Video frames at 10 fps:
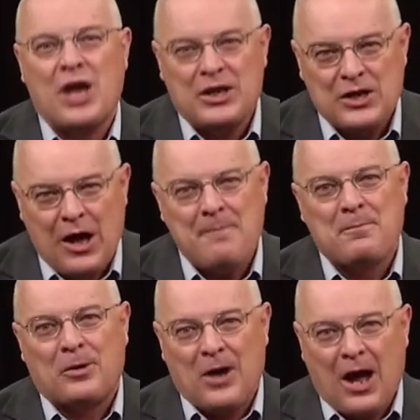a
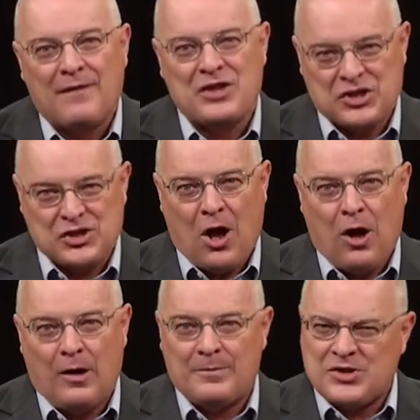number of the
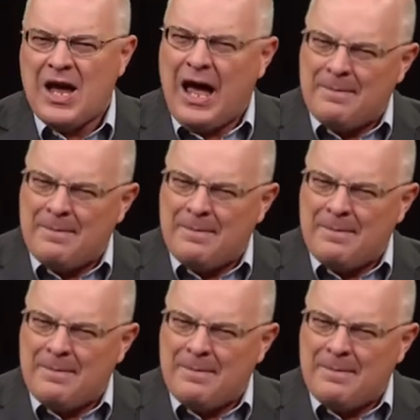Psalms,